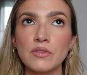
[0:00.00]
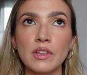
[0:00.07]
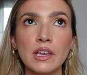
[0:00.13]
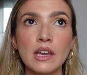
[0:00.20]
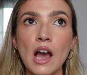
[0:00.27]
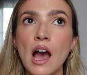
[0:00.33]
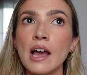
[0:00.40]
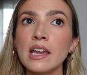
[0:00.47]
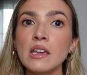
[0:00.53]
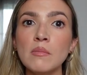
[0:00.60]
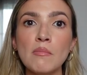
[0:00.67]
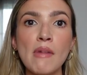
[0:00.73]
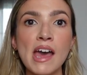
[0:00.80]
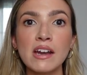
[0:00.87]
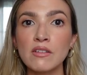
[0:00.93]
Like I
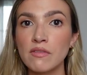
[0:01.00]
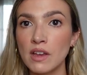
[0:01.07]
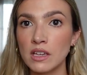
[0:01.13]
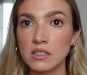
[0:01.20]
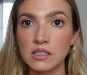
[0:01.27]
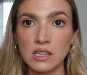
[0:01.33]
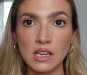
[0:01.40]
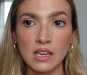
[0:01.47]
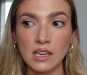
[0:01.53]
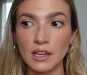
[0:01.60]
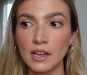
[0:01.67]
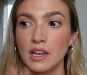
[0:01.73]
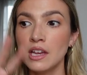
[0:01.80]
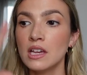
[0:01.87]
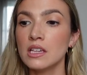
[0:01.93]
am
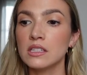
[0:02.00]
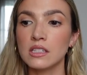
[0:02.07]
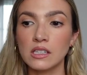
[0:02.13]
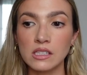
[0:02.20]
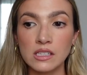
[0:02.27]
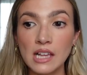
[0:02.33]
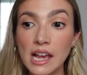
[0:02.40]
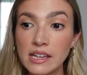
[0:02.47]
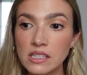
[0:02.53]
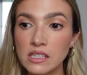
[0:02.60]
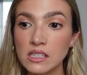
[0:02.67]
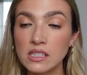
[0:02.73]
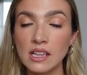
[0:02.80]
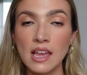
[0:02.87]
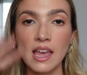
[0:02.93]
manifesting
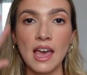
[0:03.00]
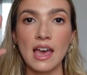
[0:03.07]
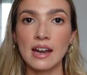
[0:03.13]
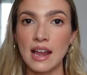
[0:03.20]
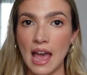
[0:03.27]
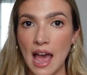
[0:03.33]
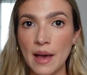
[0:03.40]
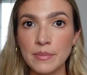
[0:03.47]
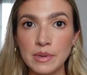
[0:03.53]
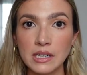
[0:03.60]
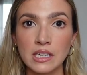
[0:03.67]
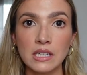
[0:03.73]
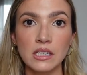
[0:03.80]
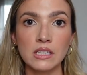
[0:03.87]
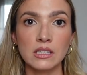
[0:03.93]
success and
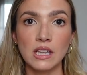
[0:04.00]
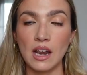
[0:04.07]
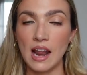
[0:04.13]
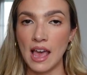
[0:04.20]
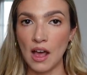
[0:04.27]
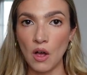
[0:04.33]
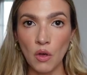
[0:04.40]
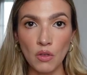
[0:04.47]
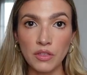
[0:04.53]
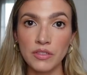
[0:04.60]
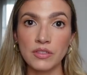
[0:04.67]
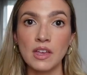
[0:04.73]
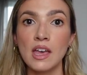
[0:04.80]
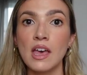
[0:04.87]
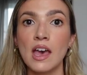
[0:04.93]
happiness and
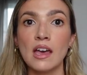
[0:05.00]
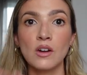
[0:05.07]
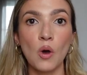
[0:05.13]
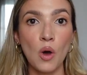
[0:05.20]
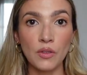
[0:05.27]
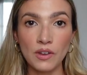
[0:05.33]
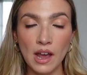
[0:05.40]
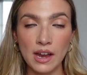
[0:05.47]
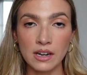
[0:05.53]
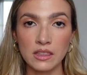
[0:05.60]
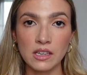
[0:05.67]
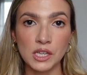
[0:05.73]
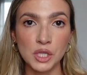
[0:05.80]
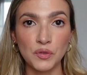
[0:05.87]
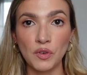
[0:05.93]
health and all the kind of
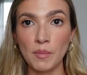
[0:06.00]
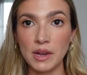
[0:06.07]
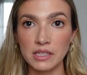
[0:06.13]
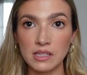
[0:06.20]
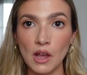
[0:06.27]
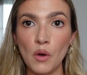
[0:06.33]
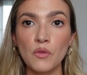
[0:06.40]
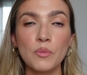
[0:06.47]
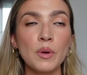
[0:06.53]
things for myself.